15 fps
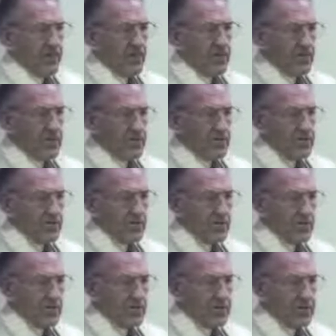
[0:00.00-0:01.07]
for a person
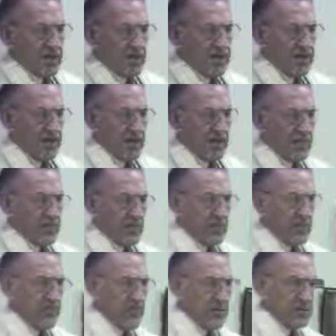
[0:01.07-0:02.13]
to step out
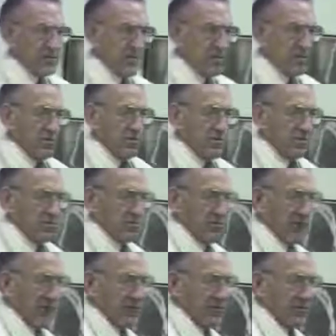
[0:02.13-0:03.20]
of his own
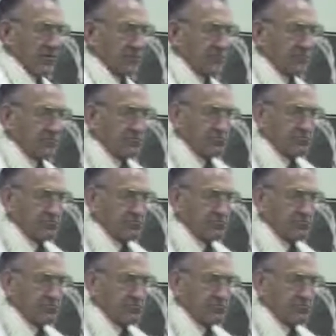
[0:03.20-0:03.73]
realm